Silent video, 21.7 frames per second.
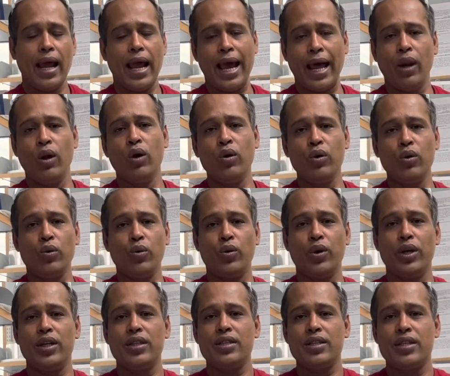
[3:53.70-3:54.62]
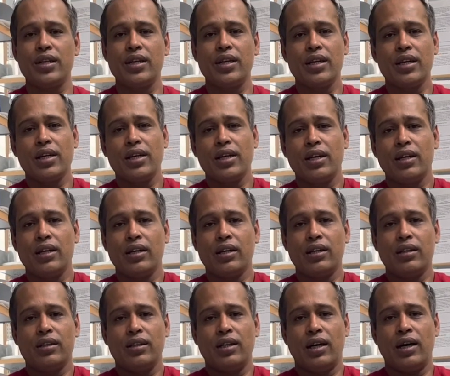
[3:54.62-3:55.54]
along with
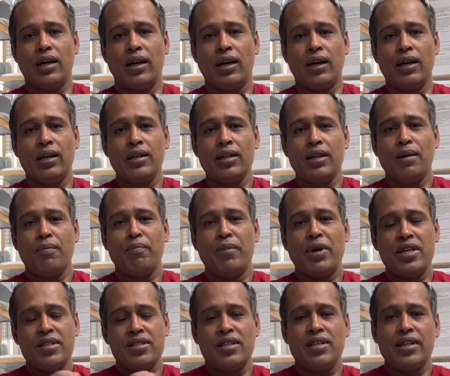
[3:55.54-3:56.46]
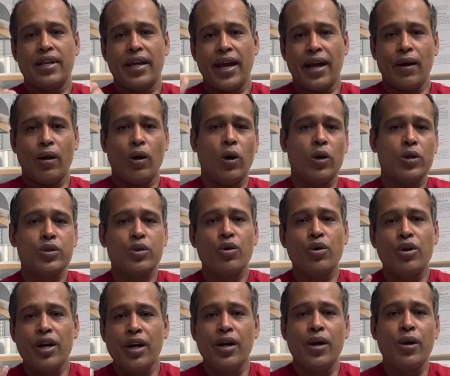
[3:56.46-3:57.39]
the benzene can also
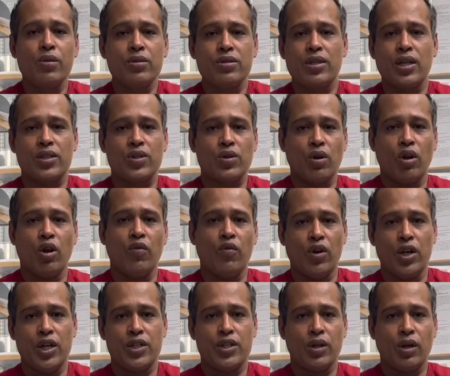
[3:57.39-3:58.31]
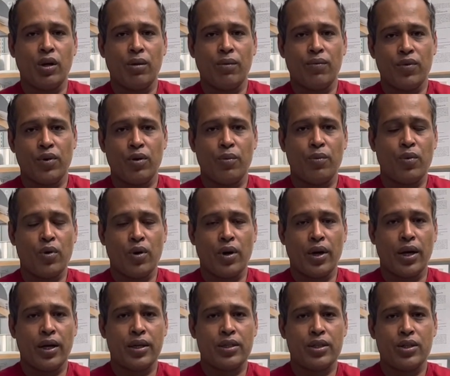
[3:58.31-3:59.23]
reduce the solubility of your
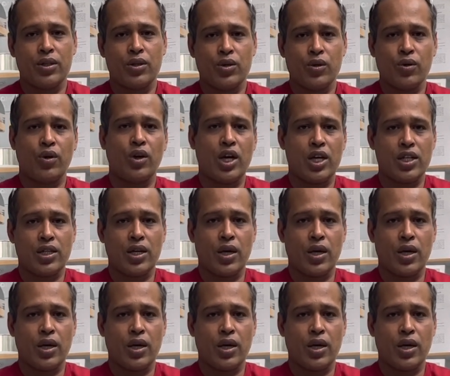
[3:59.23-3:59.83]
product to crash